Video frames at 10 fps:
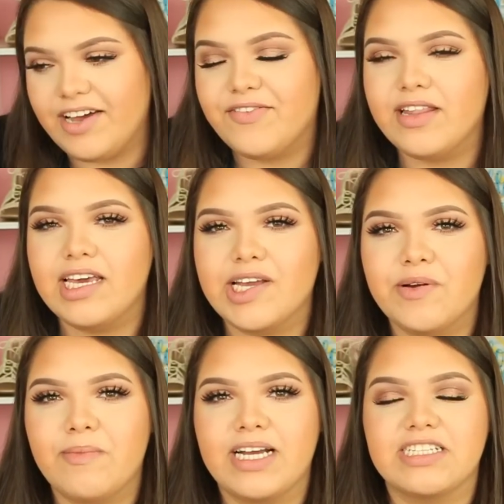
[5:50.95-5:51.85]
I feel like it
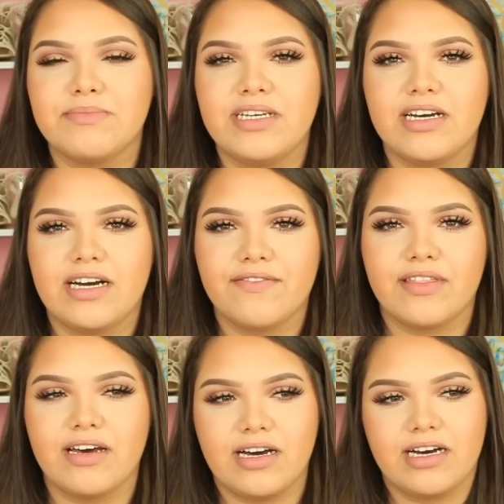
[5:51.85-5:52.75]
reminds me of
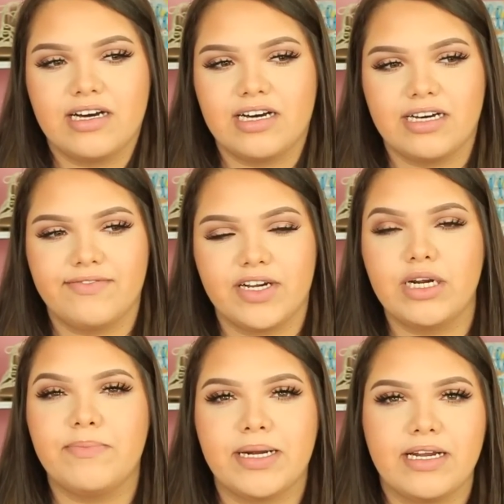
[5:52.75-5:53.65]
the
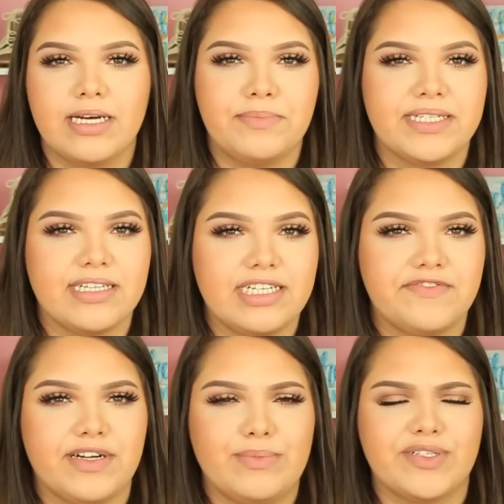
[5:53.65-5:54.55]
Very Berry Hibiscus
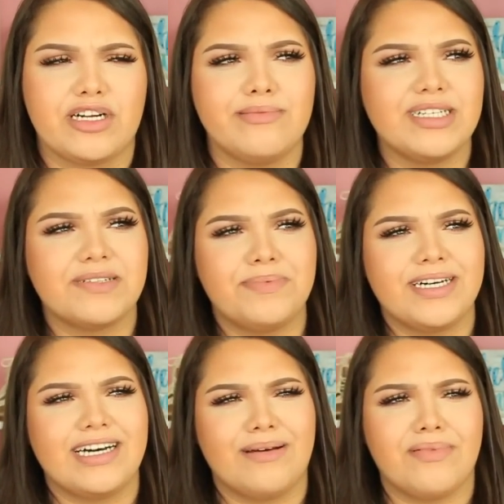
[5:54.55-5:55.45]
from Starbucks,
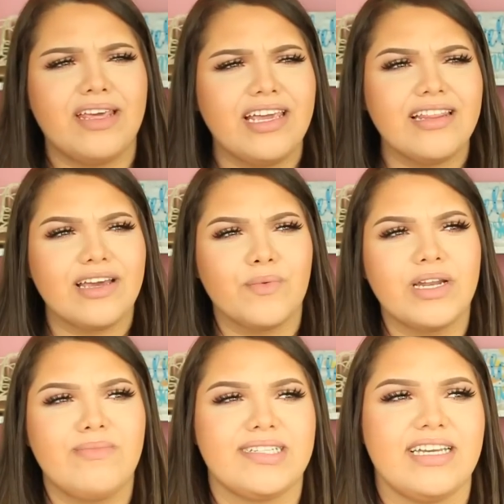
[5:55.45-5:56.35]
but I'm thinking like,
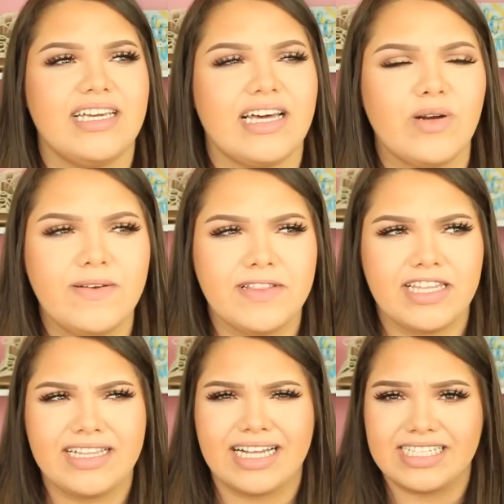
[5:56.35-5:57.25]
what am I saying? I don't even
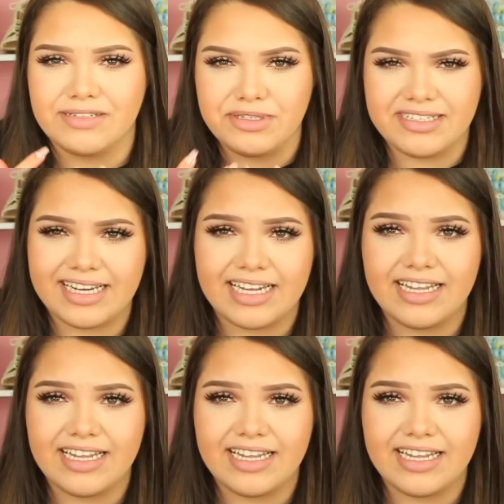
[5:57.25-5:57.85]
think that smells like